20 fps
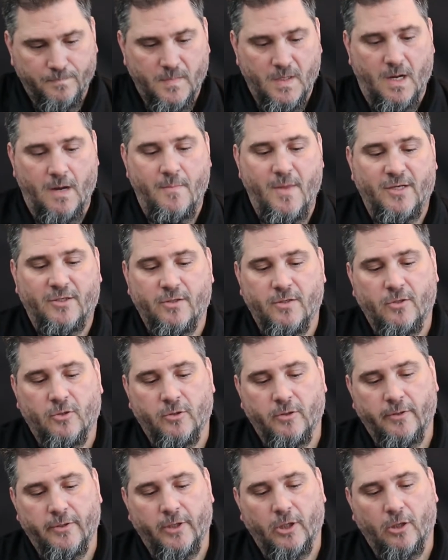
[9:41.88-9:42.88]
Now, I mentioned
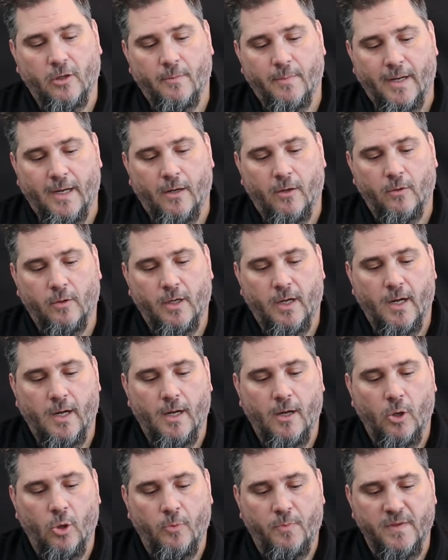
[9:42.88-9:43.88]
earlier
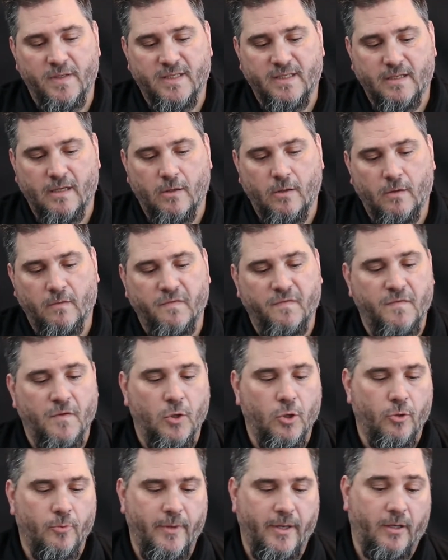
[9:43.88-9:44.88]
about open cell
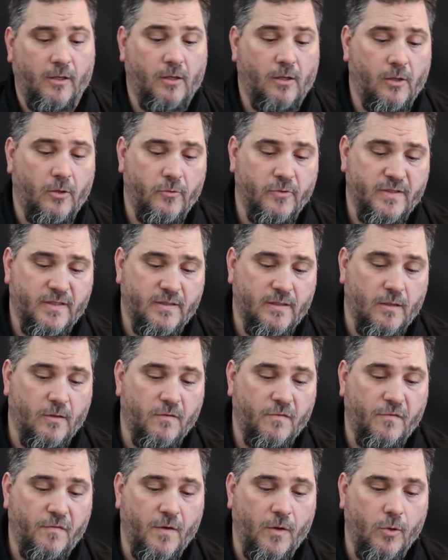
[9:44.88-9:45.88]
foam and closed
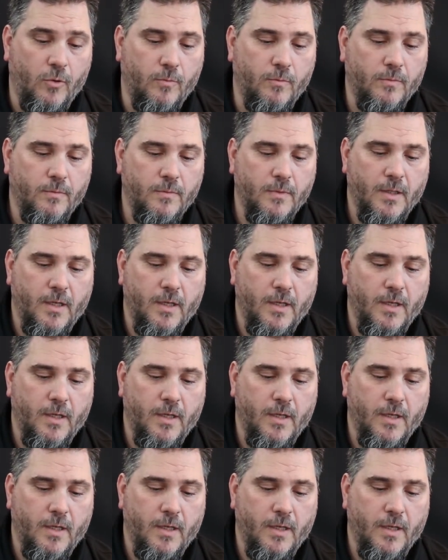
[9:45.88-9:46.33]
cell foam.